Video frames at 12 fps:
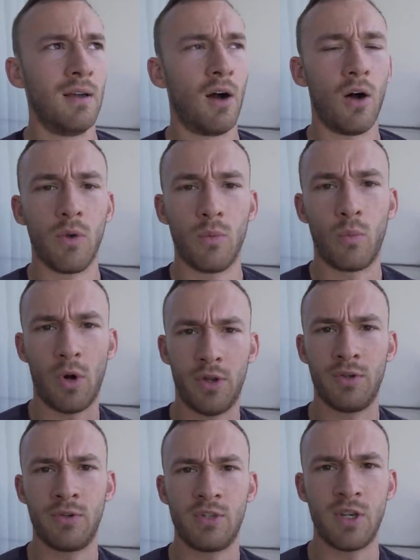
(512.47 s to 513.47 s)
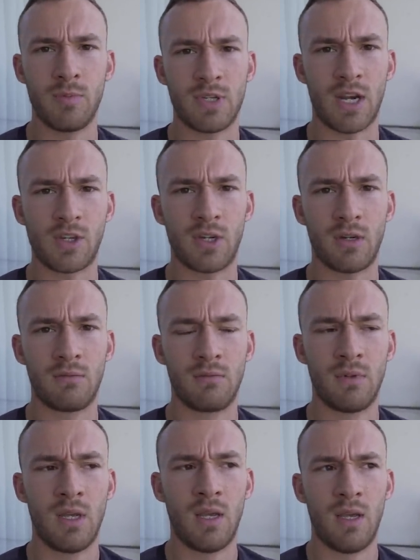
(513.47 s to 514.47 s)
on one gym session,
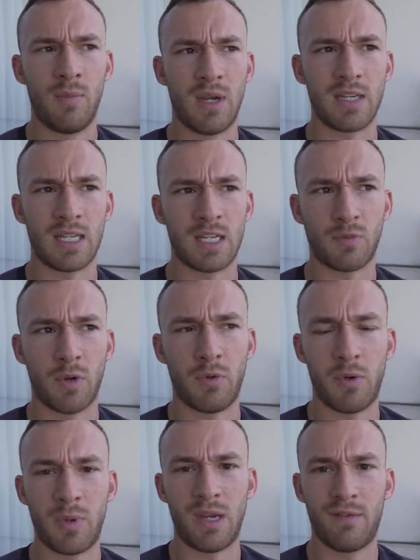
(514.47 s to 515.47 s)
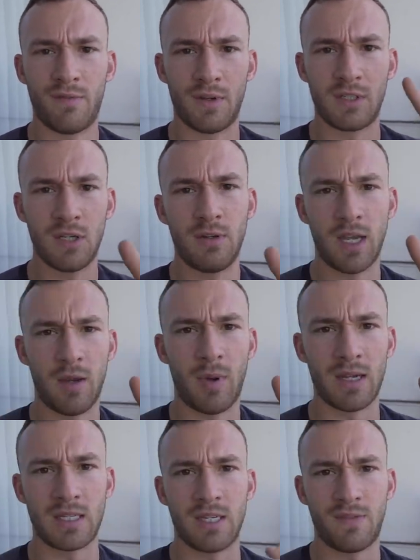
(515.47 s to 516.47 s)
because that's what it would have been for 2 day
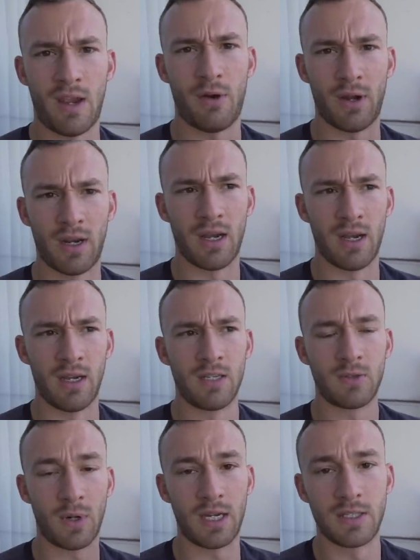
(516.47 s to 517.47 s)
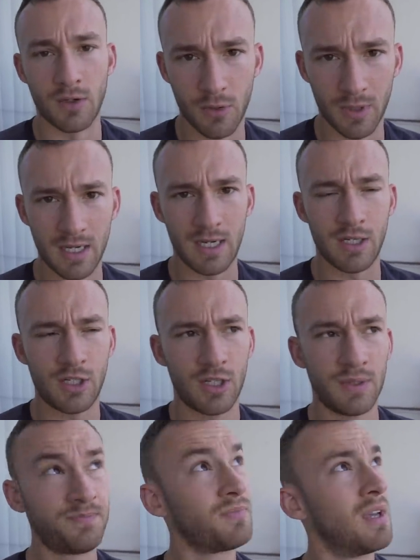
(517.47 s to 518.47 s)
passes for Aaron and I, 22 quid each.
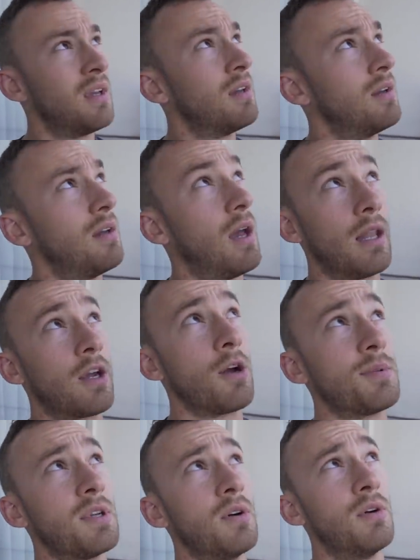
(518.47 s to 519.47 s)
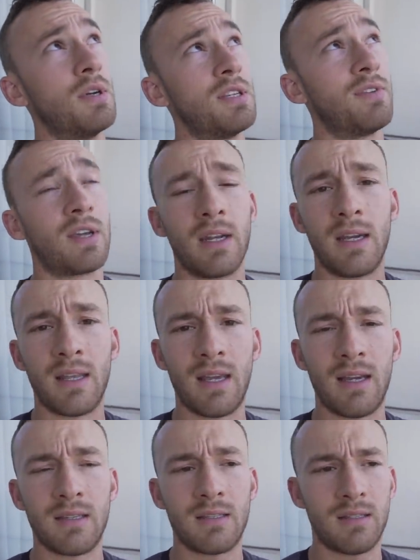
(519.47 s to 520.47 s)
Helicopter noise, if you can hear
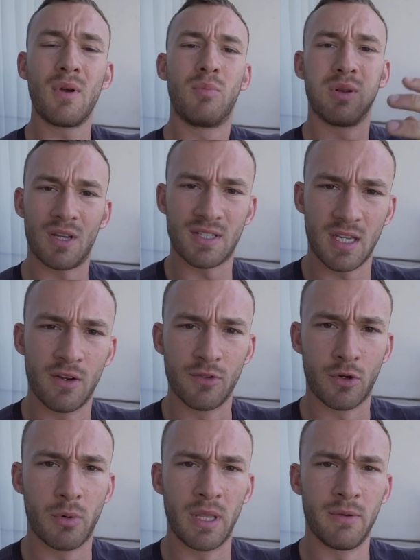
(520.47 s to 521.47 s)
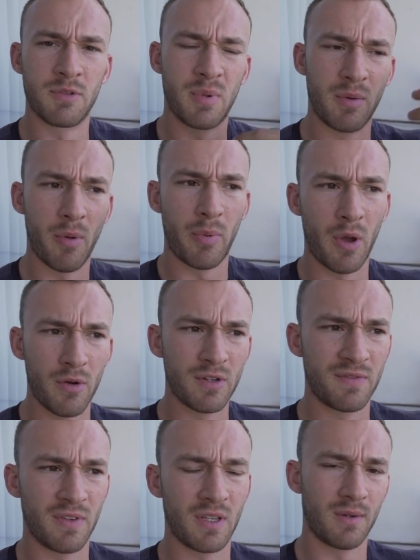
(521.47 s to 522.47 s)
that. Plus the 100 quid that was being
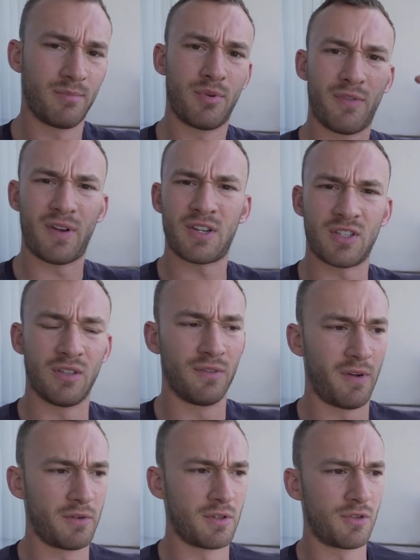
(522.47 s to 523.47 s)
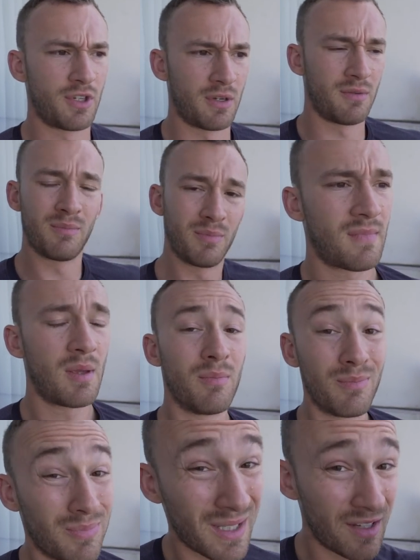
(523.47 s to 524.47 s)
proposed for the professional photo shoot.
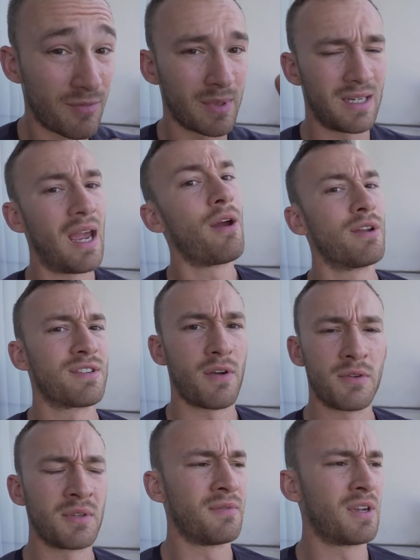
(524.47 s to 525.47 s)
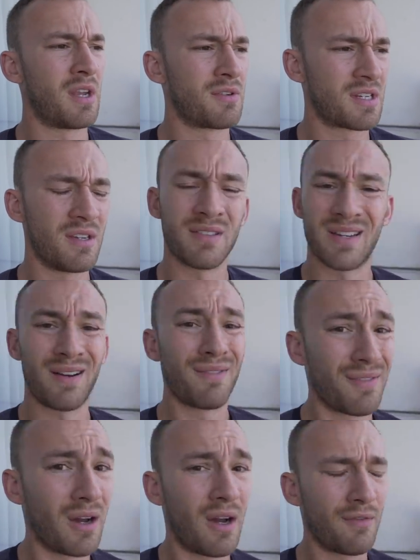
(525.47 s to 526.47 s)
Believe me, Aaron's photo and video skills are
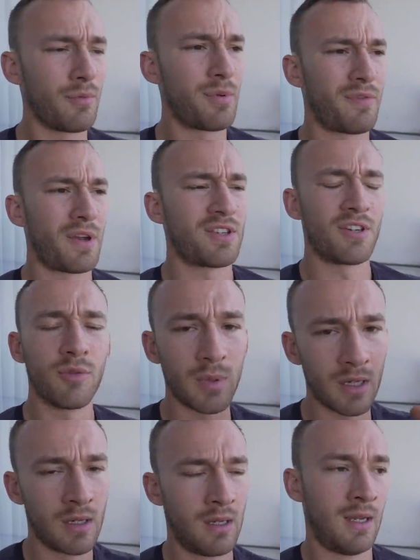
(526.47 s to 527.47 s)
far from professional, but